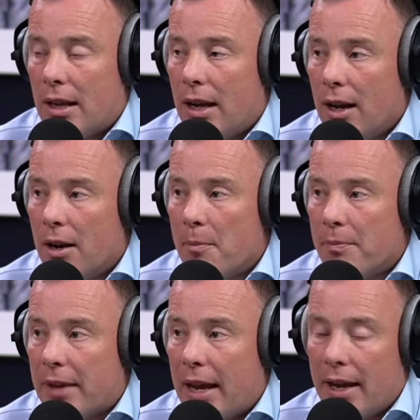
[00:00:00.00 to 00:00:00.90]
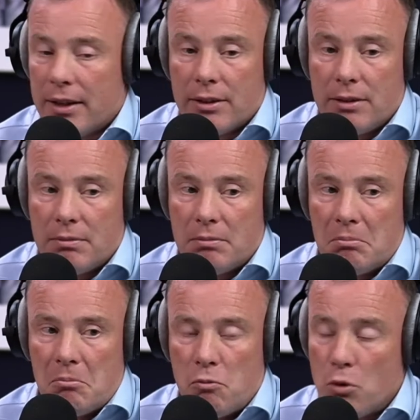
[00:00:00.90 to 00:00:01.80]
and
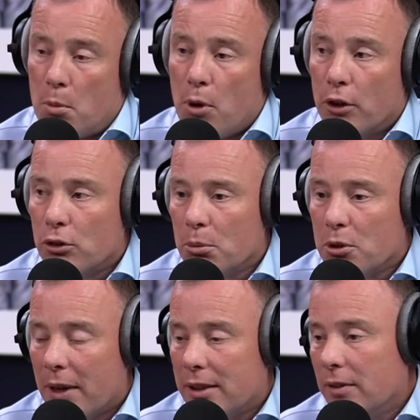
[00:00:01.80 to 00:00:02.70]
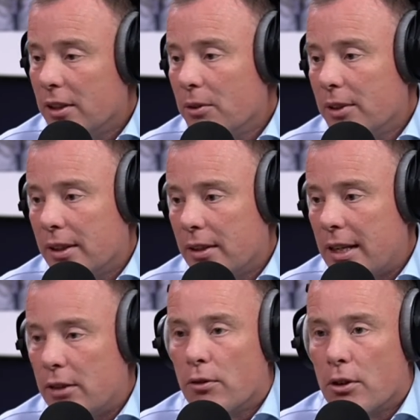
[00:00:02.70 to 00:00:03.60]
from a personal perspective, I don't think
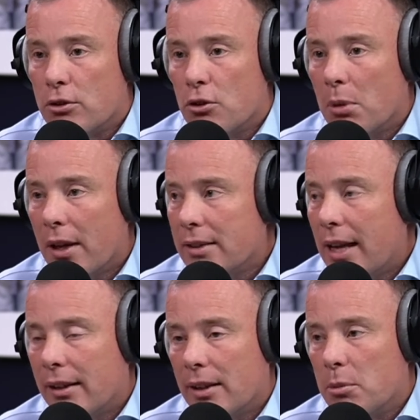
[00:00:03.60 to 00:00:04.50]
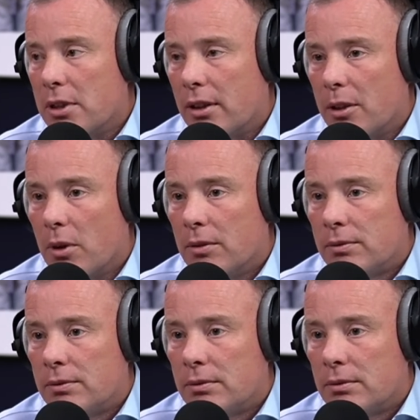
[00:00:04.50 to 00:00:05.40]
either of those two players handle it particularly
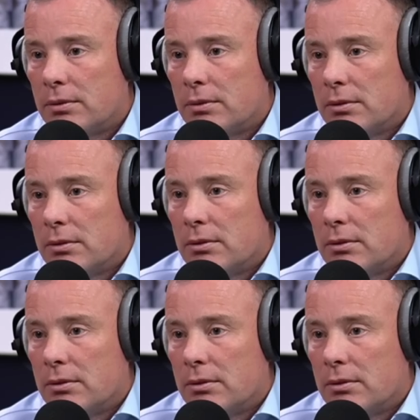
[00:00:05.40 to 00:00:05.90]
well.